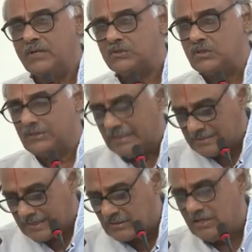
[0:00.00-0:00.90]
So the
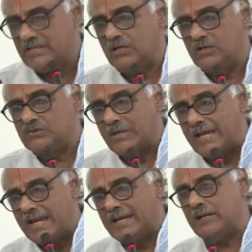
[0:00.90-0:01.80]
technology also,
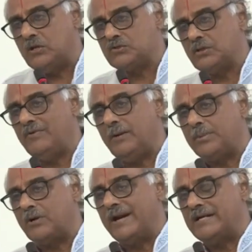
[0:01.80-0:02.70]
AI also will
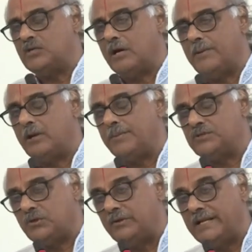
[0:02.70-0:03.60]
provide job
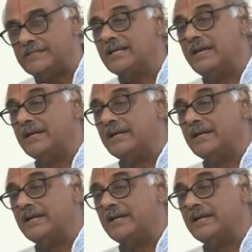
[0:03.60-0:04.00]
opportunities.